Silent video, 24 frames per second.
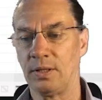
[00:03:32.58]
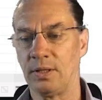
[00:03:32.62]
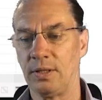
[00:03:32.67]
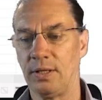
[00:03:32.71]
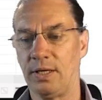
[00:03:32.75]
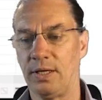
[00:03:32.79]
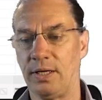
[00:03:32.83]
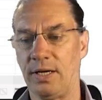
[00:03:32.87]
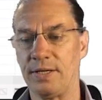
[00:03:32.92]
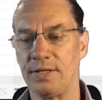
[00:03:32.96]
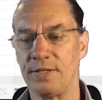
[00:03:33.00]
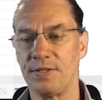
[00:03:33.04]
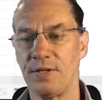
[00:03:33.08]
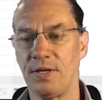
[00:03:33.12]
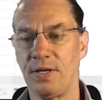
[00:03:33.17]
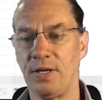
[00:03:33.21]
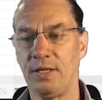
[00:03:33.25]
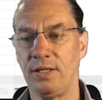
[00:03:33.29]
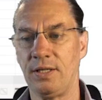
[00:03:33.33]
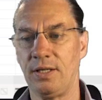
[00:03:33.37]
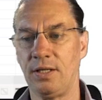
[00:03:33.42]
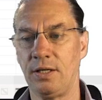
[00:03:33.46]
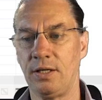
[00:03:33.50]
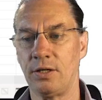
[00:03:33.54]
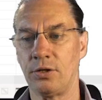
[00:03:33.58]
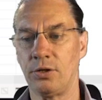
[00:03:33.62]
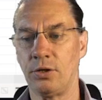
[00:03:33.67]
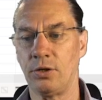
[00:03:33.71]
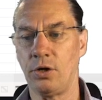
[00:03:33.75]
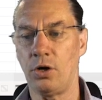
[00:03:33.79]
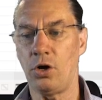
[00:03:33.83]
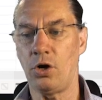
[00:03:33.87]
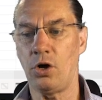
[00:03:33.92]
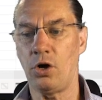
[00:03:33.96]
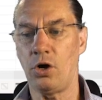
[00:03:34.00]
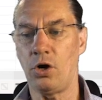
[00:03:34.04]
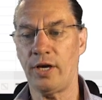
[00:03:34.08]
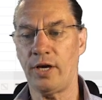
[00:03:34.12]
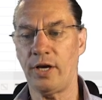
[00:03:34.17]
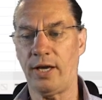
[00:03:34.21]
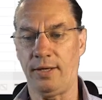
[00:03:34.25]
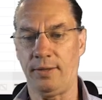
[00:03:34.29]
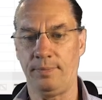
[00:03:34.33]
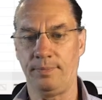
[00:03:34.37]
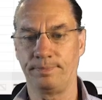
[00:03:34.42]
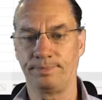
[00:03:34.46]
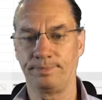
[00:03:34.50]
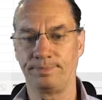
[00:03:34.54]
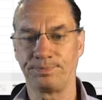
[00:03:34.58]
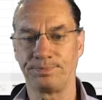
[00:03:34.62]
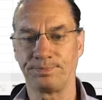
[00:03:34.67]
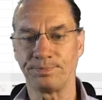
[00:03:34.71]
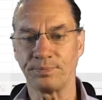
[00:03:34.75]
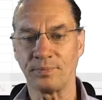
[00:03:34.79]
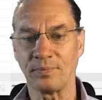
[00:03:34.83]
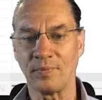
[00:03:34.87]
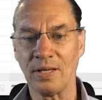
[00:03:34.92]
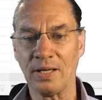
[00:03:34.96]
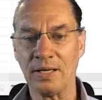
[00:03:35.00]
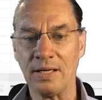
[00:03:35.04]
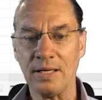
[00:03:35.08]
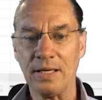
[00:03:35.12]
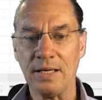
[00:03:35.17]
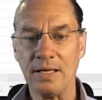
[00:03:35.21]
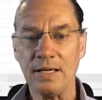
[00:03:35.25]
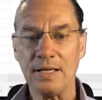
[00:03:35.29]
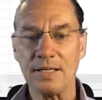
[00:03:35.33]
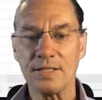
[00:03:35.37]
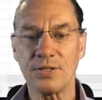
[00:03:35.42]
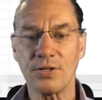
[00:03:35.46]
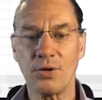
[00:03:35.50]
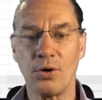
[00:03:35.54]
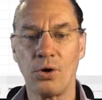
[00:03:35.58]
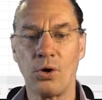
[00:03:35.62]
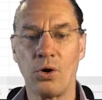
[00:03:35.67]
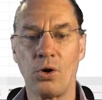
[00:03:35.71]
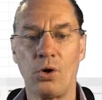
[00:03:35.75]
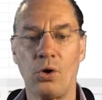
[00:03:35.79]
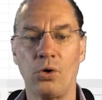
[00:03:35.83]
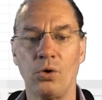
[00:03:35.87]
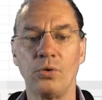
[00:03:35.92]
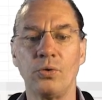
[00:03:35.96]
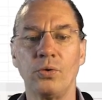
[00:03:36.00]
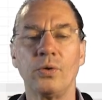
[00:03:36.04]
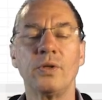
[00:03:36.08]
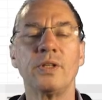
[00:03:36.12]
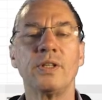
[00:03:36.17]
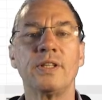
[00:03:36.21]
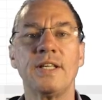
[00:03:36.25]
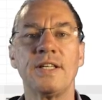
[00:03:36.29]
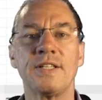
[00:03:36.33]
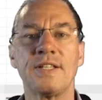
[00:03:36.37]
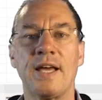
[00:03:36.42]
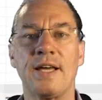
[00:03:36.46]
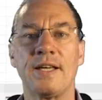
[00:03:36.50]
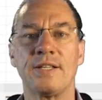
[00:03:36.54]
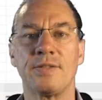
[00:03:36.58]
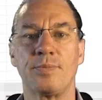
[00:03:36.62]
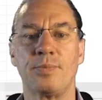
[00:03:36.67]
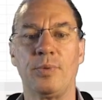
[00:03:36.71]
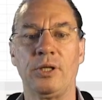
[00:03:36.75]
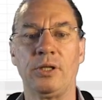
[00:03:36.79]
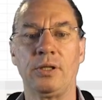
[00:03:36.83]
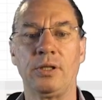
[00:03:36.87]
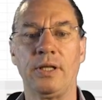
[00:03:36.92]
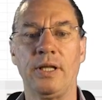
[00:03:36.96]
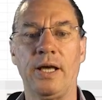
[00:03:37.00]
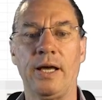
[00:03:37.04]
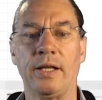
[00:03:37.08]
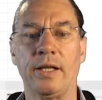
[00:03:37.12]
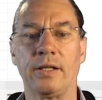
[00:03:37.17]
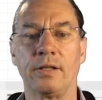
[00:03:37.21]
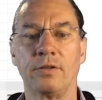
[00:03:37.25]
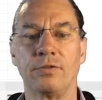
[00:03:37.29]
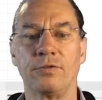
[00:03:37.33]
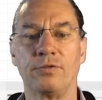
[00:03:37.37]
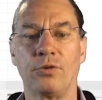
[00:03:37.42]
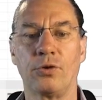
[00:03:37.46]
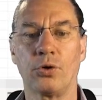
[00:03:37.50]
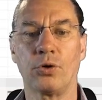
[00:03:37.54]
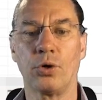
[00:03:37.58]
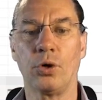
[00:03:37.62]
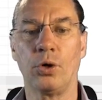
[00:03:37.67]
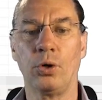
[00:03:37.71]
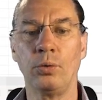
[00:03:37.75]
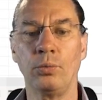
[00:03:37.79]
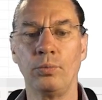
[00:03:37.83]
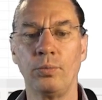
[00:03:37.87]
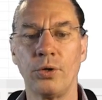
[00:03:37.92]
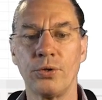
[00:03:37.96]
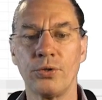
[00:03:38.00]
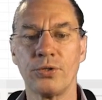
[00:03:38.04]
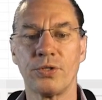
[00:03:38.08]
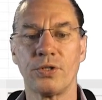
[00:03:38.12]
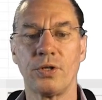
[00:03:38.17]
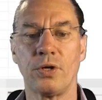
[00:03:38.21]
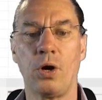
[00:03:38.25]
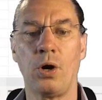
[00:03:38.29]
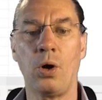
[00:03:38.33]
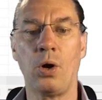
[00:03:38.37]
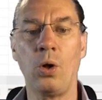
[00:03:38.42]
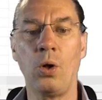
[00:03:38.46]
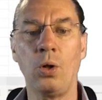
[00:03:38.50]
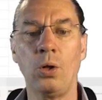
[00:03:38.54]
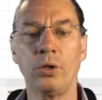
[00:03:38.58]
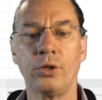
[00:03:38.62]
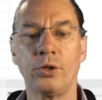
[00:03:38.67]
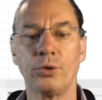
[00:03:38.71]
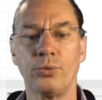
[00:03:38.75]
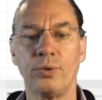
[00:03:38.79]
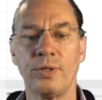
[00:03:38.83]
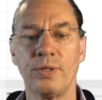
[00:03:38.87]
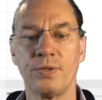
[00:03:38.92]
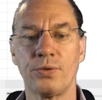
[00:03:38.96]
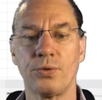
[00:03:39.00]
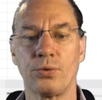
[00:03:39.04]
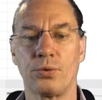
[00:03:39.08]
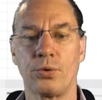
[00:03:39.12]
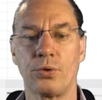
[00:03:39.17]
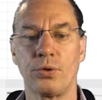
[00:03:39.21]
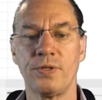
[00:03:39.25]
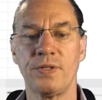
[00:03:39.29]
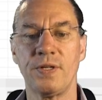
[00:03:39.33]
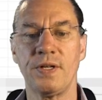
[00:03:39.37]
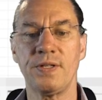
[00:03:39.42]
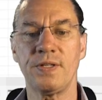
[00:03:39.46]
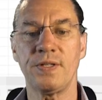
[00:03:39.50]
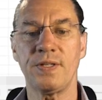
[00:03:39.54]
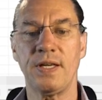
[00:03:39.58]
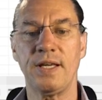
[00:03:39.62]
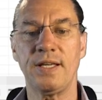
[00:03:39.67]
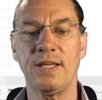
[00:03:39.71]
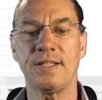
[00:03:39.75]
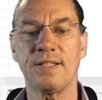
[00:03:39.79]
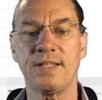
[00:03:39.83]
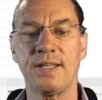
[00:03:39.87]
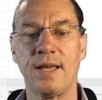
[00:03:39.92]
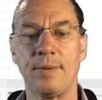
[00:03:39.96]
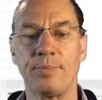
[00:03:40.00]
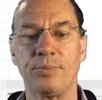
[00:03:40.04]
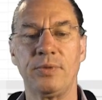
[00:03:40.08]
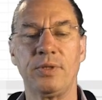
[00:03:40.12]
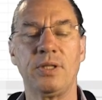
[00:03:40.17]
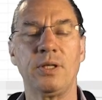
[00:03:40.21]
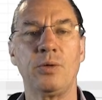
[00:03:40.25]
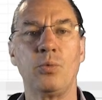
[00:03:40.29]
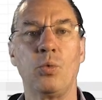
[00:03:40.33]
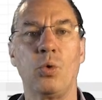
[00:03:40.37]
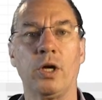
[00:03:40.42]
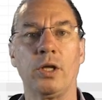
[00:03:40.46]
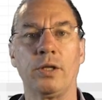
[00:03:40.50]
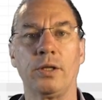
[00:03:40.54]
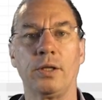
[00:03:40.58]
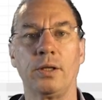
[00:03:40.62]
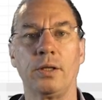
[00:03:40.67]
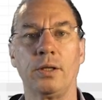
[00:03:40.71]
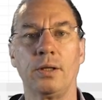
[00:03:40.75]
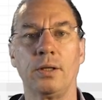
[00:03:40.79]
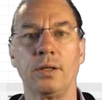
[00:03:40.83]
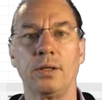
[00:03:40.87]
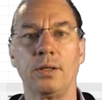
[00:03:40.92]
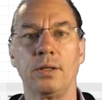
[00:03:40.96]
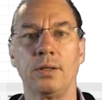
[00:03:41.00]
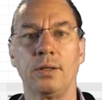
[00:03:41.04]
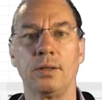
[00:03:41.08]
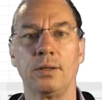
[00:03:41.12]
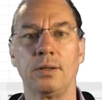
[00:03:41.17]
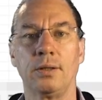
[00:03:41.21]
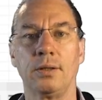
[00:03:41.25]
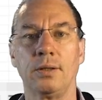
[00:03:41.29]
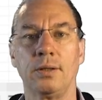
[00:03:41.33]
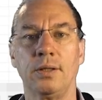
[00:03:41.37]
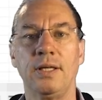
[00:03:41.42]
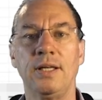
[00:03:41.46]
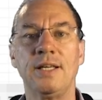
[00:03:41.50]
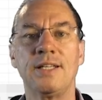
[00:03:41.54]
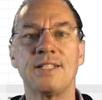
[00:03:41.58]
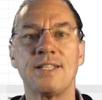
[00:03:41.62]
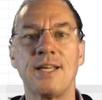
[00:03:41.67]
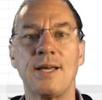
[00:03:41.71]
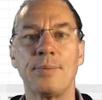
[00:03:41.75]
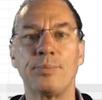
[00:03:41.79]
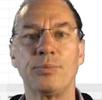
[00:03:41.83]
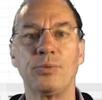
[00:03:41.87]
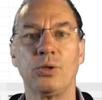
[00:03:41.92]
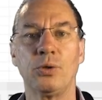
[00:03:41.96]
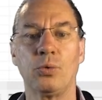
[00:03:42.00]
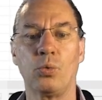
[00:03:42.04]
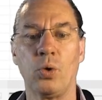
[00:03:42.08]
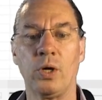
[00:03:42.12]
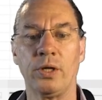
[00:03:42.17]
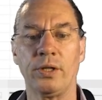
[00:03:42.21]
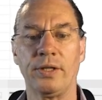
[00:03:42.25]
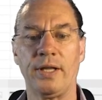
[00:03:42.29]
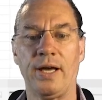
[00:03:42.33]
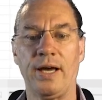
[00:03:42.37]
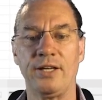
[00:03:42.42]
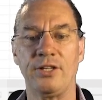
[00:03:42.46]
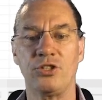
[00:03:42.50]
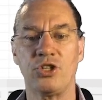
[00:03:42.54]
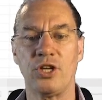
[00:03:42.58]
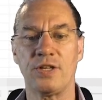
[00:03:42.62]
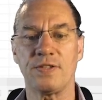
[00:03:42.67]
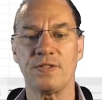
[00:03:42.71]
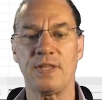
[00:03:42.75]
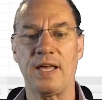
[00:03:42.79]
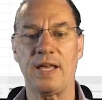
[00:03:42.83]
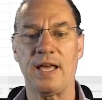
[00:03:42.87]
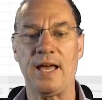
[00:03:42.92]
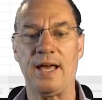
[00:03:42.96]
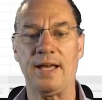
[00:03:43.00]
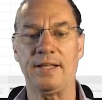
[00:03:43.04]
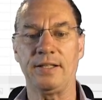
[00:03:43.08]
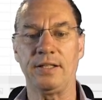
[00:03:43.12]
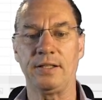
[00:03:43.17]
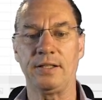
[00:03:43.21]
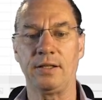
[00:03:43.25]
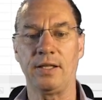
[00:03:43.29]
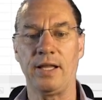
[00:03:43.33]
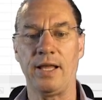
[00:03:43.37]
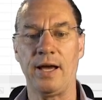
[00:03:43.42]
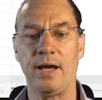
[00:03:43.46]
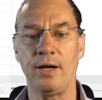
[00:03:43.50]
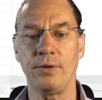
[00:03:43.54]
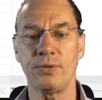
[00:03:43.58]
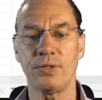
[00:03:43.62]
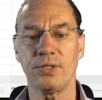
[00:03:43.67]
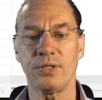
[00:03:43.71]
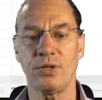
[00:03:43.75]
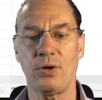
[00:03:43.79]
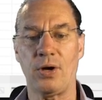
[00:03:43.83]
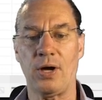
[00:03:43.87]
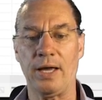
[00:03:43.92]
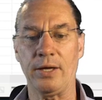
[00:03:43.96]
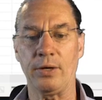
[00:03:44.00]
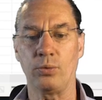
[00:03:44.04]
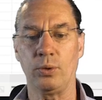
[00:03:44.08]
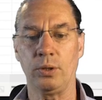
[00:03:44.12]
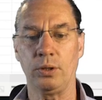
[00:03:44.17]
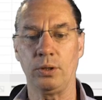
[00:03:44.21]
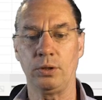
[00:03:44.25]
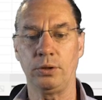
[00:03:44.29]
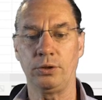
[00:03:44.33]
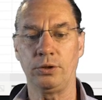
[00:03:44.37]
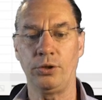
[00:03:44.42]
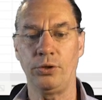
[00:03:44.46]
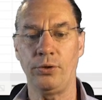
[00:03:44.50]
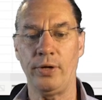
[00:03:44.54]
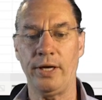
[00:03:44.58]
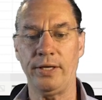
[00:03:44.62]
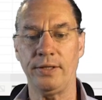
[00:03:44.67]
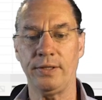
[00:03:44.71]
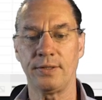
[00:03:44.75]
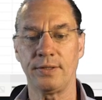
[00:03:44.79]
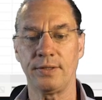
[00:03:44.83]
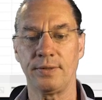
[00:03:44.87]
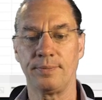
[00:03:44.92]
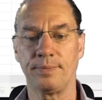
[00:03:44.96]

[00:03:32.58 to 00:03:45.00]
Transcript: And I say here, okay. So this has been done for almost all the resources except the one except the one I just added now. So I will do it.